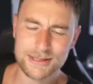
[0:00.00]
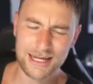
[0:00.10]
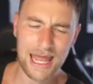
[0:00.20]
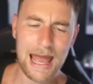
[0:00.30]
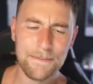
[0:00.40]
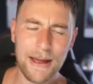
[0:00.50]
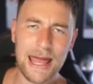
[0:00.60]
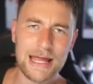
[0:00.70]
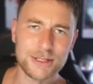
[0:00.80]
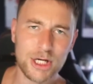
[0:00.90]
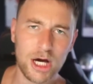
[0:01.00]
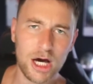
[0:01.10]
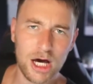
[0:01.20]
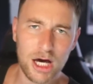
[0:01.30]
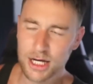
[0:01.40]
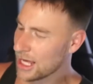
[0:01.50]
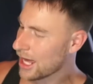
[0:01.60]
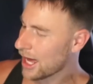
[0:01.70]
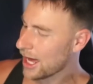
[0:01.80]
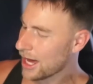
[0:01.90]
the campaign's good,
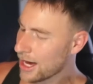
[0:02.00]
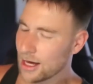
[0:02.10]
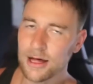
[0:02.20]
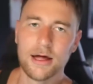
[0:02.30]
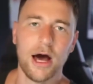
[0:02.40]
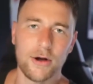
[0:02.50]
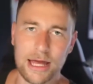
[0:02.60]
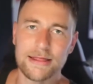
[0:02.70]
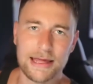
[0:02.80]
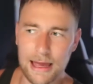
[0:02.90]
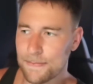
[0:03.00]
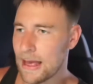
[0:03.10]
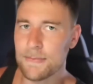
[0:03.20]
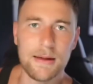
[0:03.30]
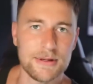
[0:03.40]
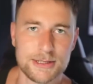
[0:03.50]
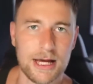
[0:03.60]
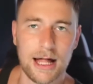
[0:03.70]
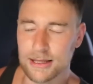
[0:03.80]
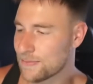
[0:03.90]
yeah. Okay, the campaign may be
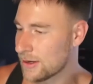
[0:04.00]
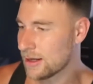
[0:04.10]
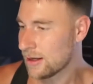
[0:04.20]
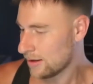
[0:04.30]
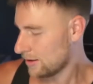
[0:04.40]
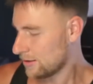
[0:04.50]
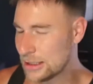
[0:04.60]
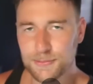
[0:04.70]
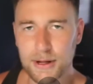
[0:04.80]
solid, but did you play?